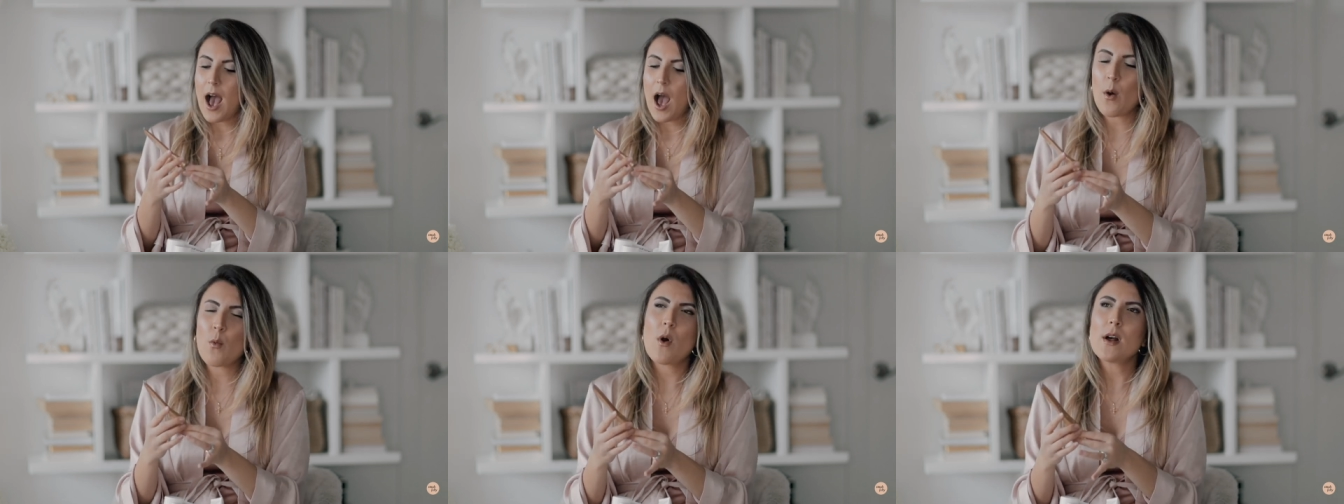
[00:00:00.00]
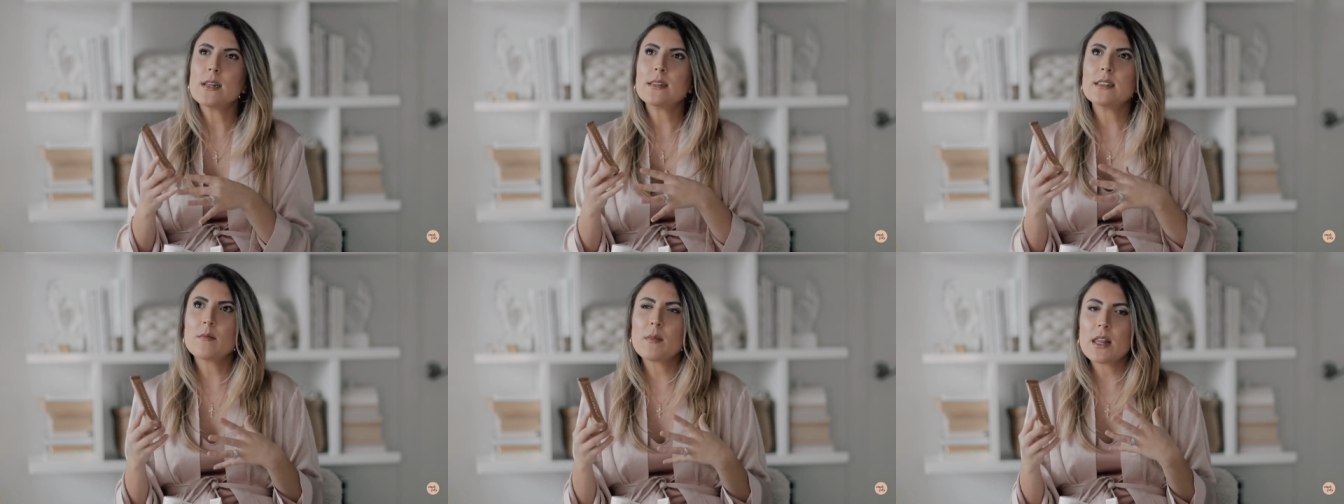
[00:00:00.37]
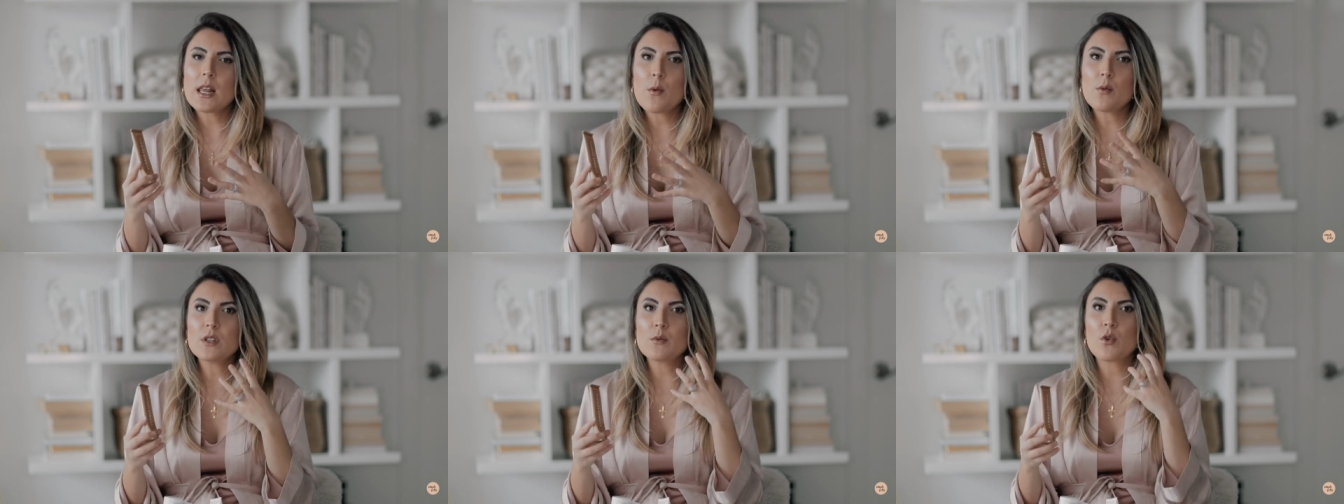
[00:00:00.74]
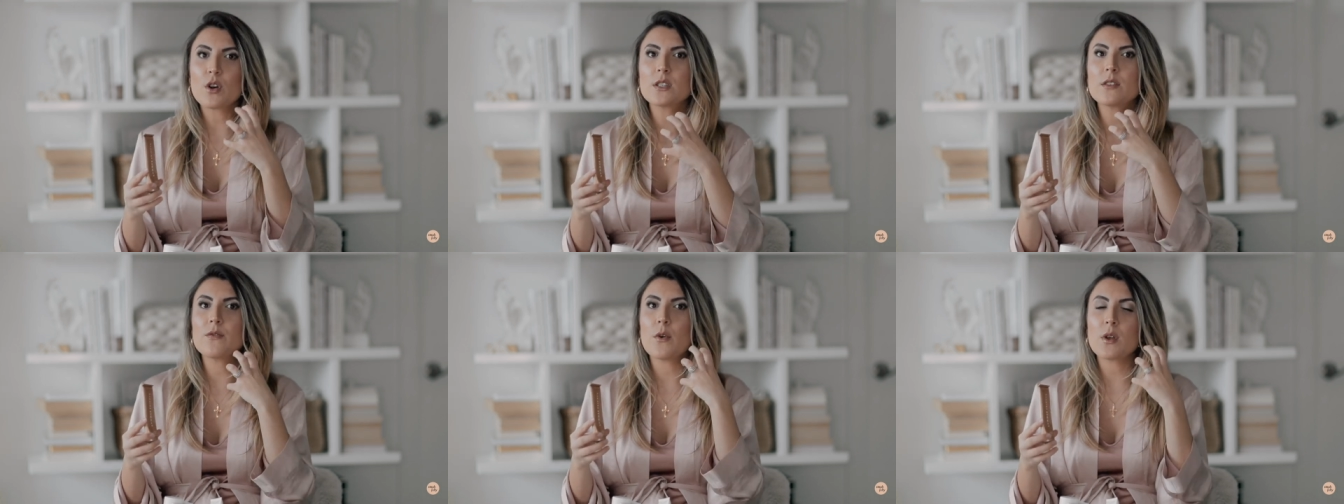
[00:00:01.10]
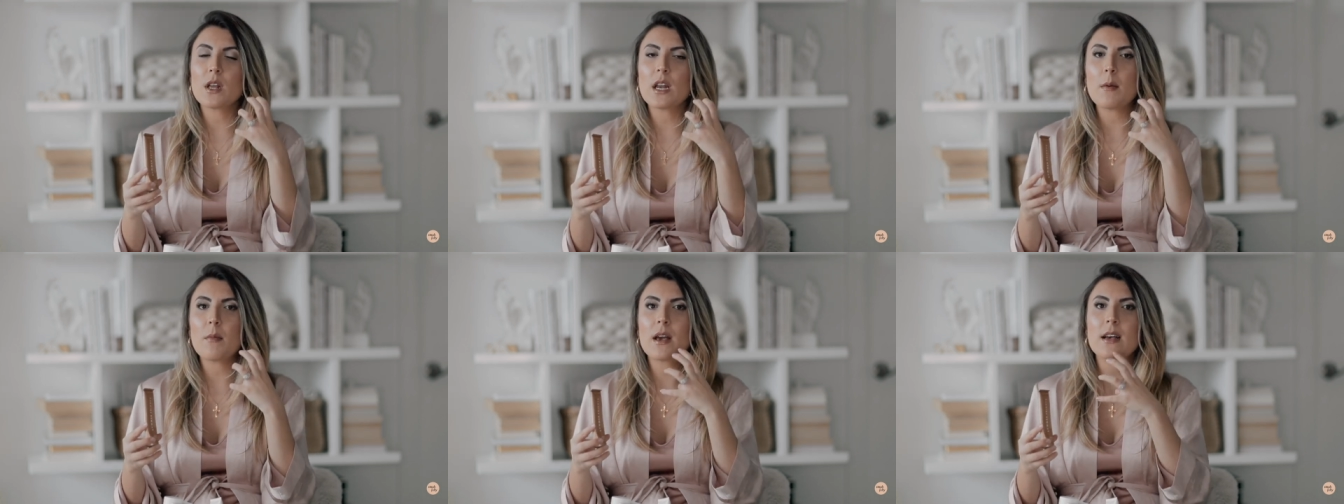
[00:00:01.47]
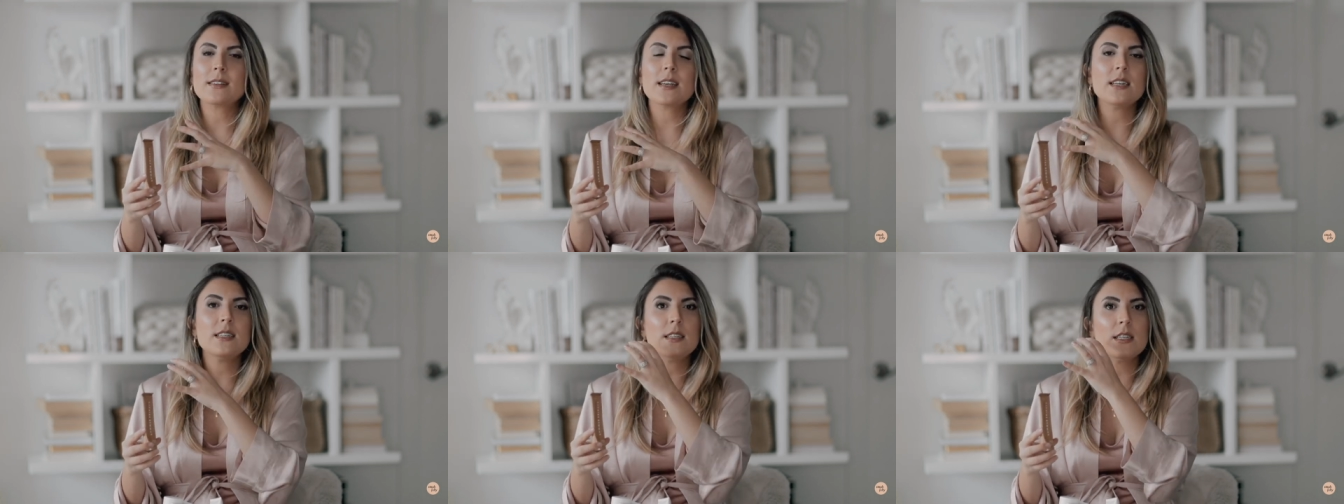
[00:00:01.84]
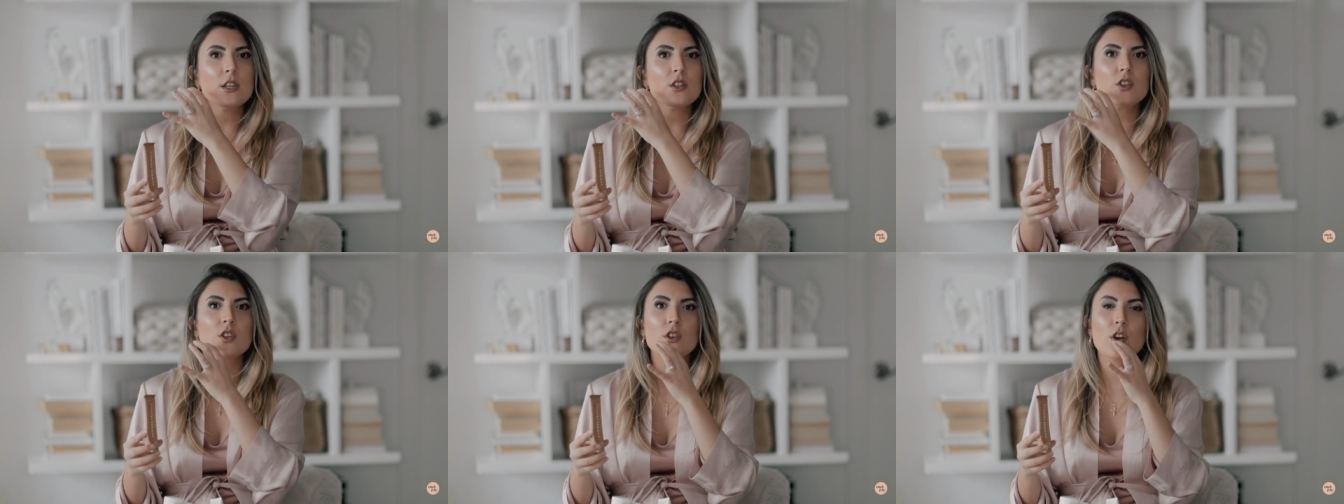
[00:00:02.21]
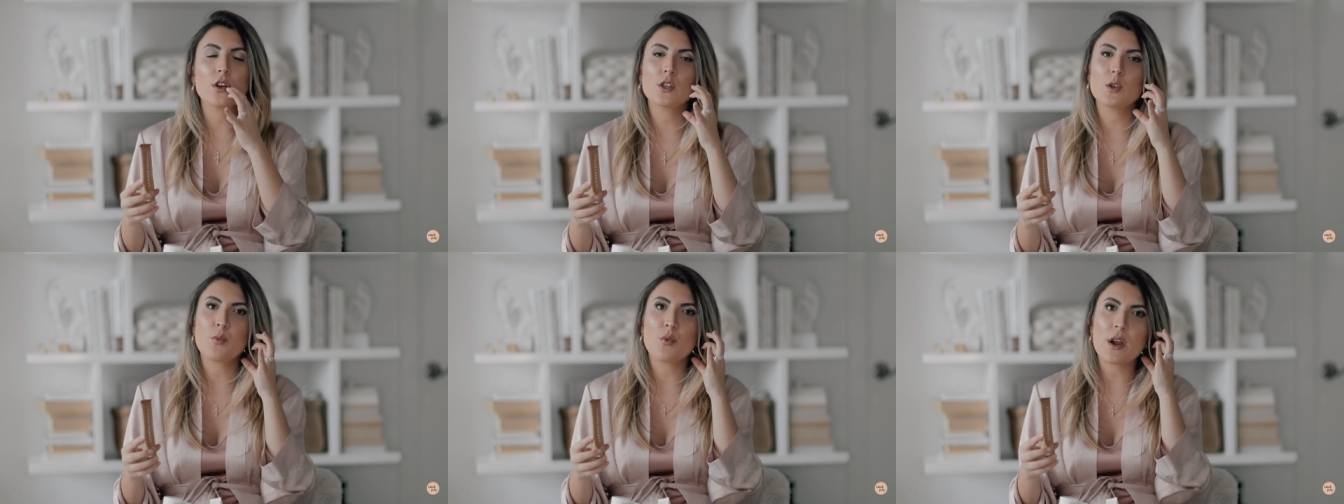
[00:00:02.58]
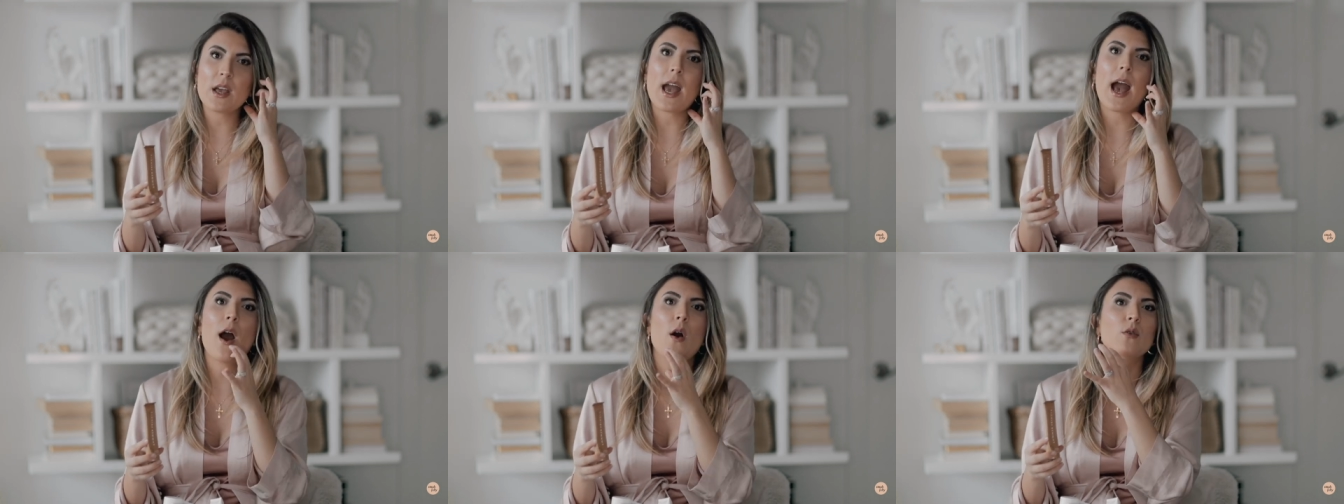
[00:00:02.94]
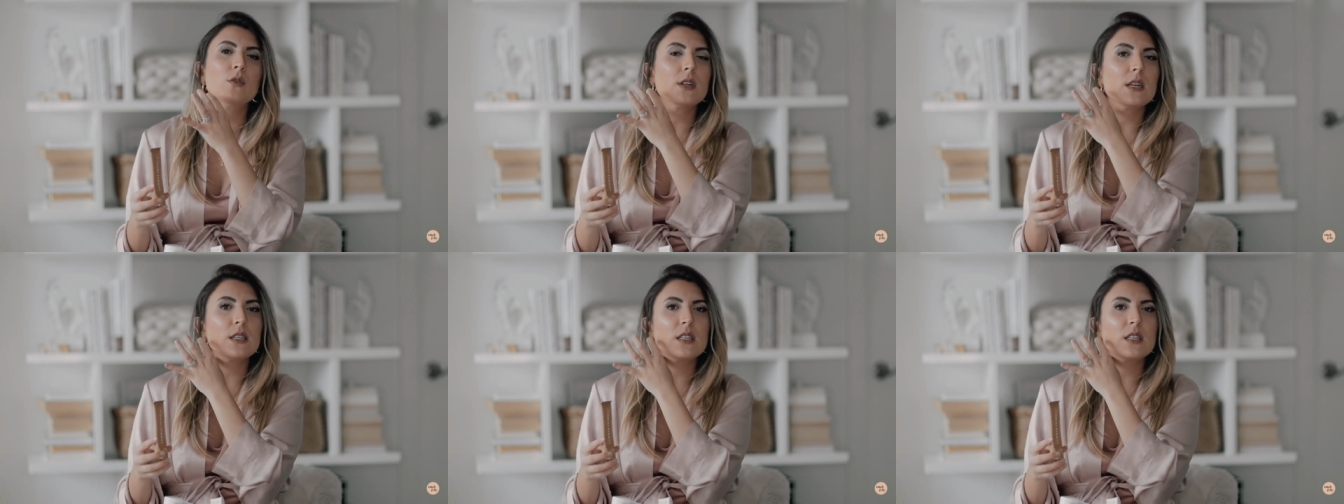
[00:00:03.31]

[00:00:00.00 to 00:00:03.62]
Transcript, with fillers: I wanted something that was more exfoliating because I did start to break out,